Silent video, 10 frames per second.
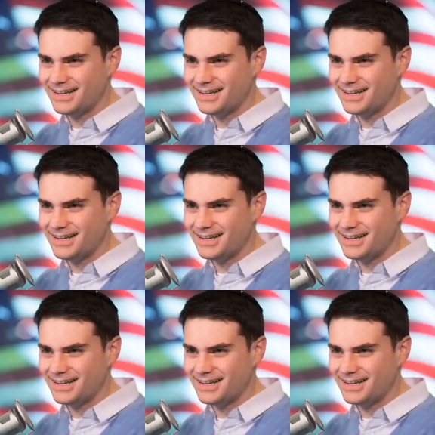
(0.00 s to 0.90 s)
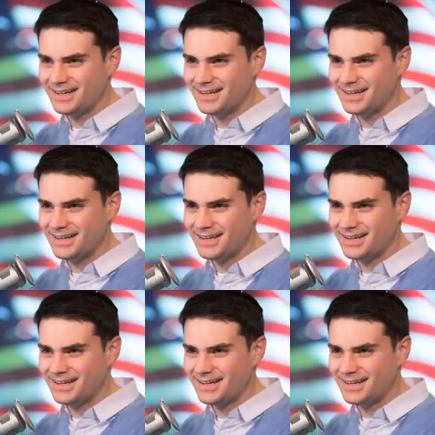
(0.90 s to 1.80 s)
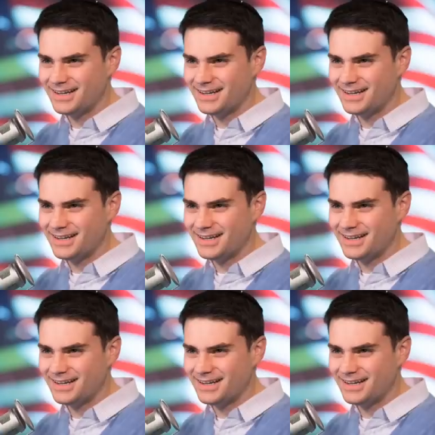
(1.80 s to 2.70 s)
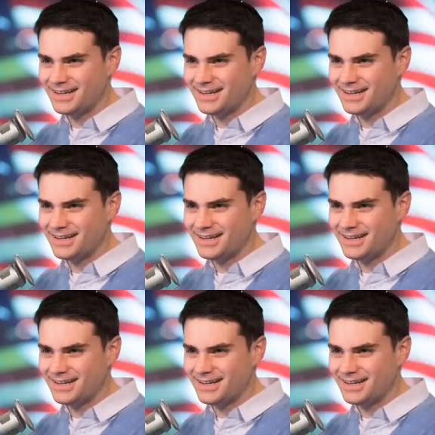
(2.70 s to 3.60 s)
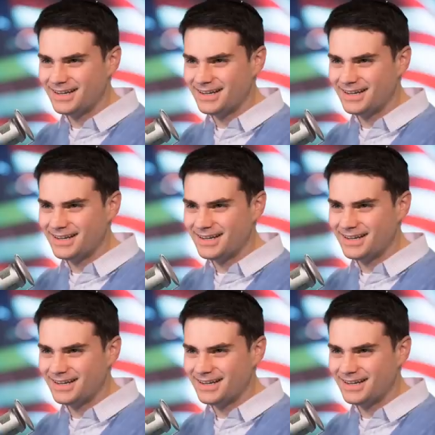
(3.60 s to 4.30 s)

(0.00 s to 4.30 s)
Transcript: [no speech]